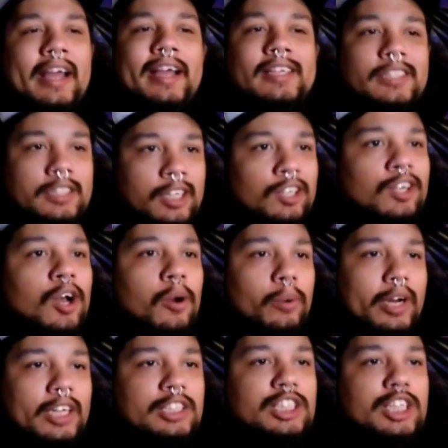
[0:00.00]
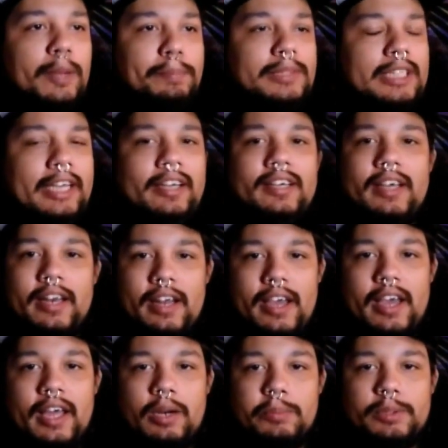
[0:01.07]
Is the goat a gypsy? Can
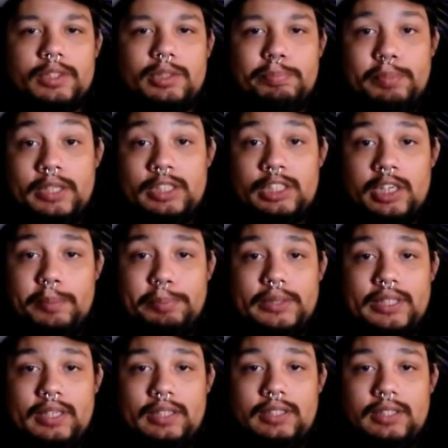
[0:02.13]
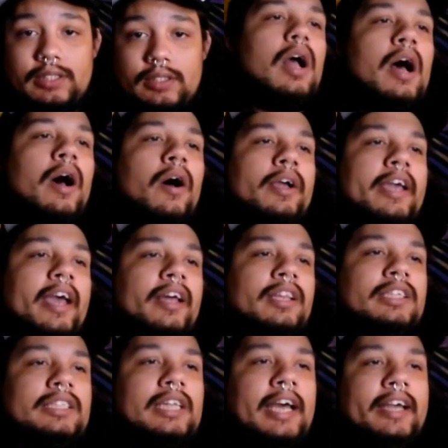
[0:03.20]
animals be gypsies? Okay,
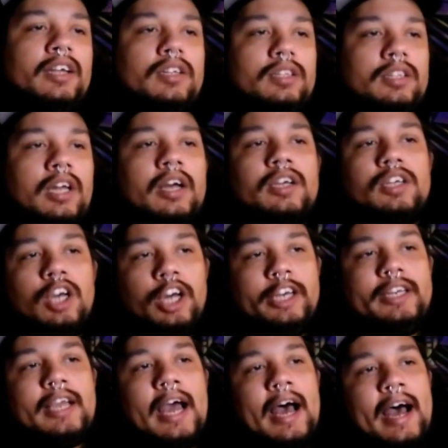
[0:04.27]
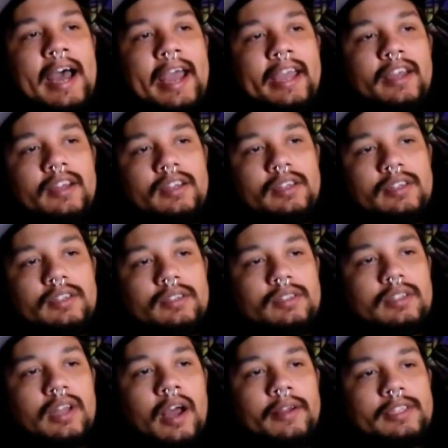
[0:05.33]
this like the good guy,
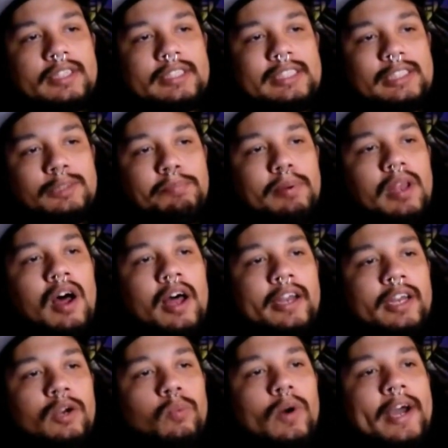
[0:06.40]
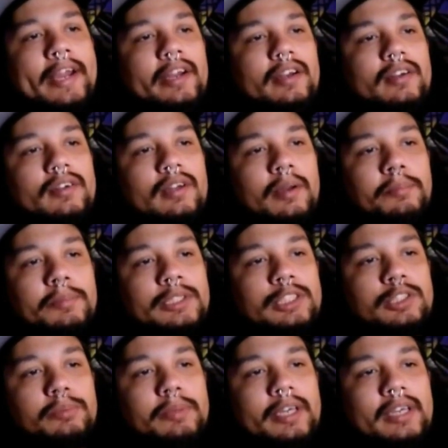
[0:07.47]
because he's blonde and white, I'm
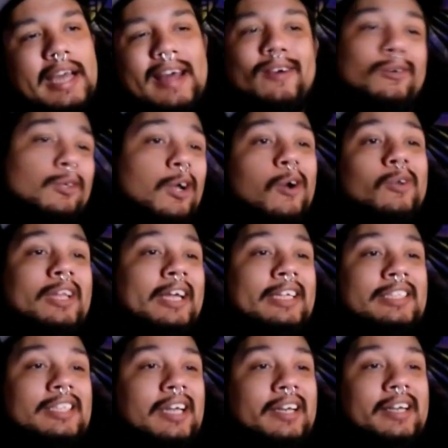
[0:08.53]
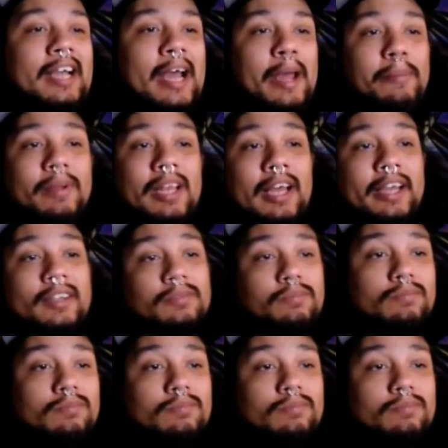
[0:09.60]
assuming. I don't know that he's a good guy, but like,